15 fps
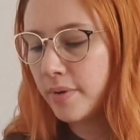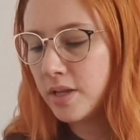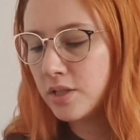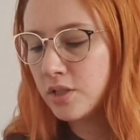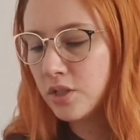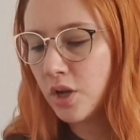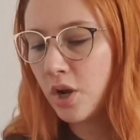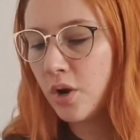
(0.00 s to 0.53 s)

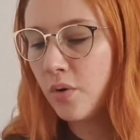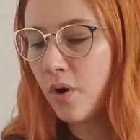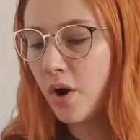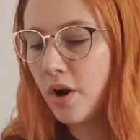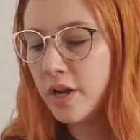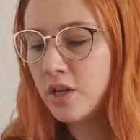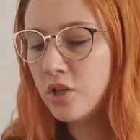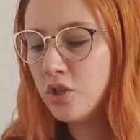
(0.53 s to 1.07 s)
So
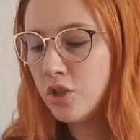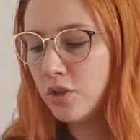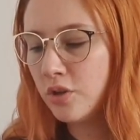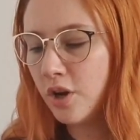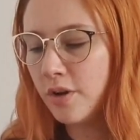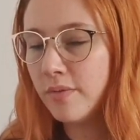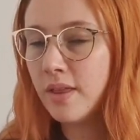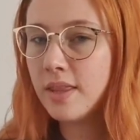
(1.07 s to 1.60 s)
I do
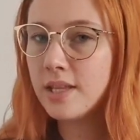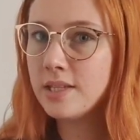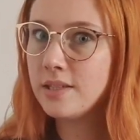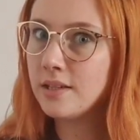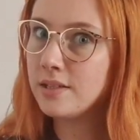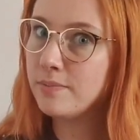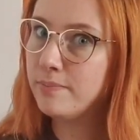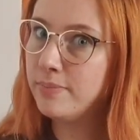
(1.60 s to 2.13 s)
hope that this
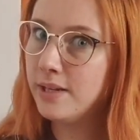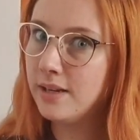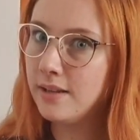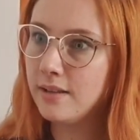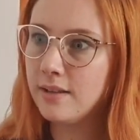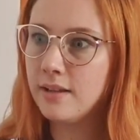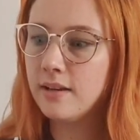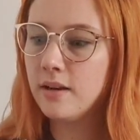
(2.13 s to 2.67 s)
does
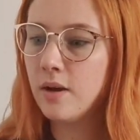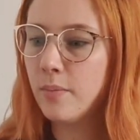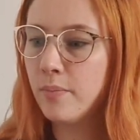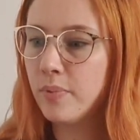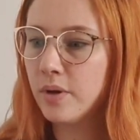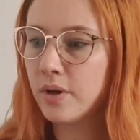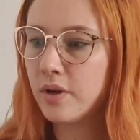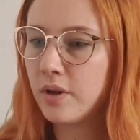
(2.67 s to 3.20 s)
better than
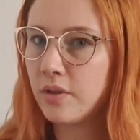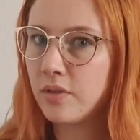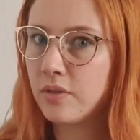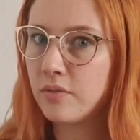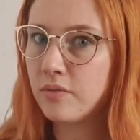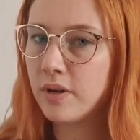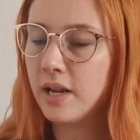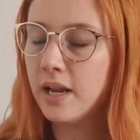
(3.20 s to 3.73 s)
book
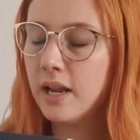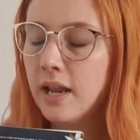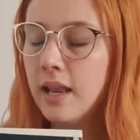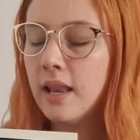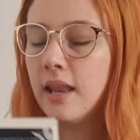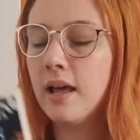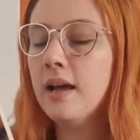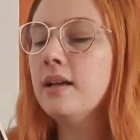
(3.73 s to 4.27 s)
3
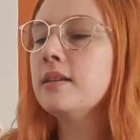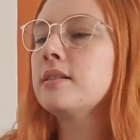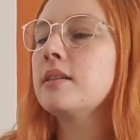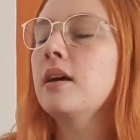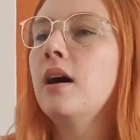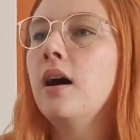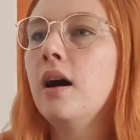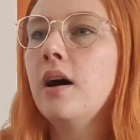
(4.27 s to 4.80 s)
in that.
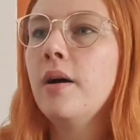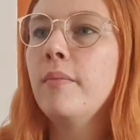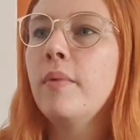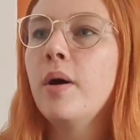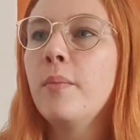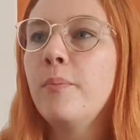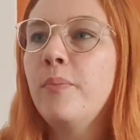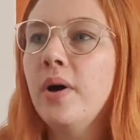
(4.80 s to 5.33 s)

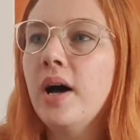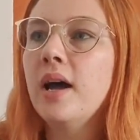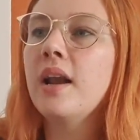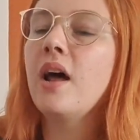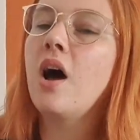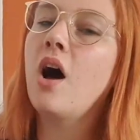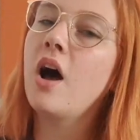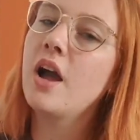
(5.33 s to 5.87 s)
But
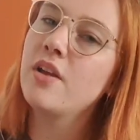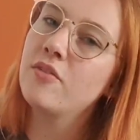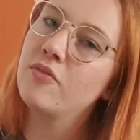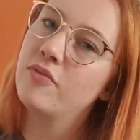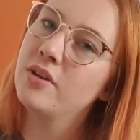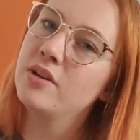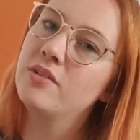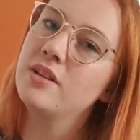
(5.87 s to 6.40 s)
I
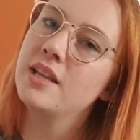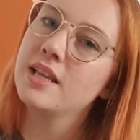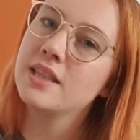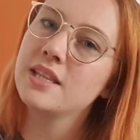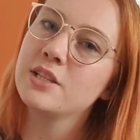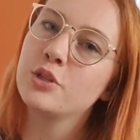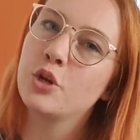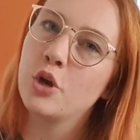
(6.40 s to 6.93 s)
feel like
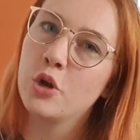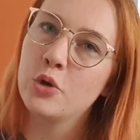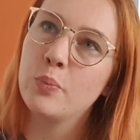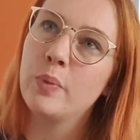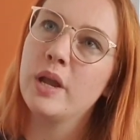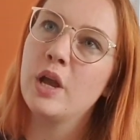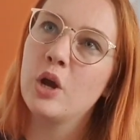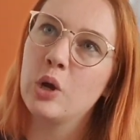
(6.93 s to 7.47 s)
this could
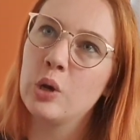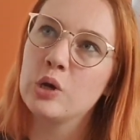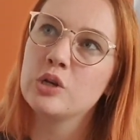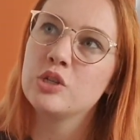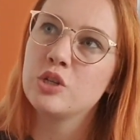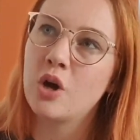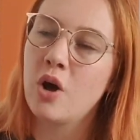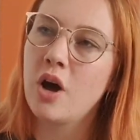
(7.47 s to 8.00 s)
be a
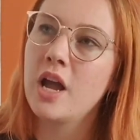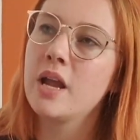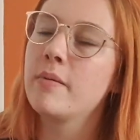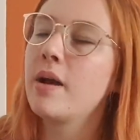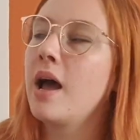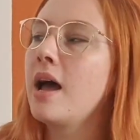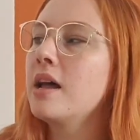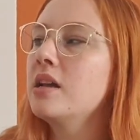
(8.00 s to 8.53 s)
good time,
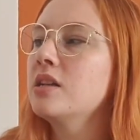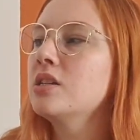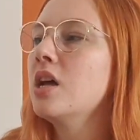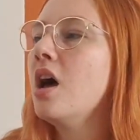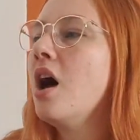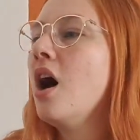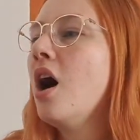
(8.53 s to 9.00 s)
and